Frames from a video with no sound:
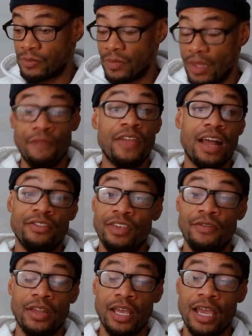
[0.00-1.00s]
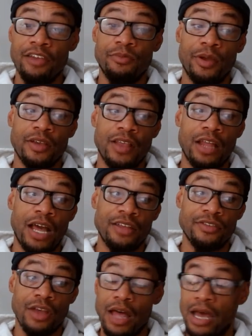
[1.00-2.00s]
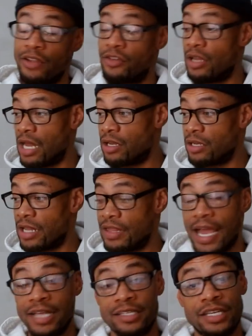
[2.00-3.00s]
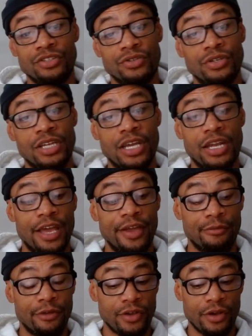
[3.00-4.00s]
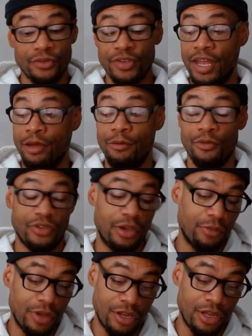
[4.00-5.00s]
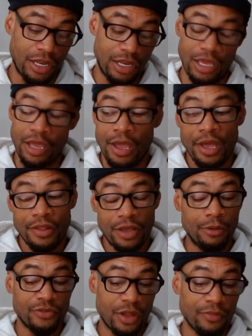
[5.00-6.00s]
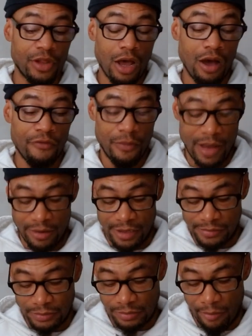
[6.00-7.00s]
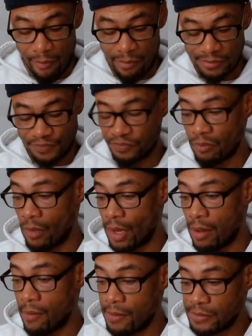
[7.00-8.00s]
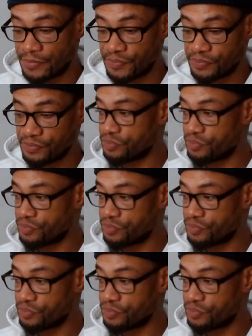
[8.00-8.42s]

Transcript: if that's even the case, because I, I saw I, looked at the ancestry DNA results and it was it, it they, there was something off about it. Mm-hmm.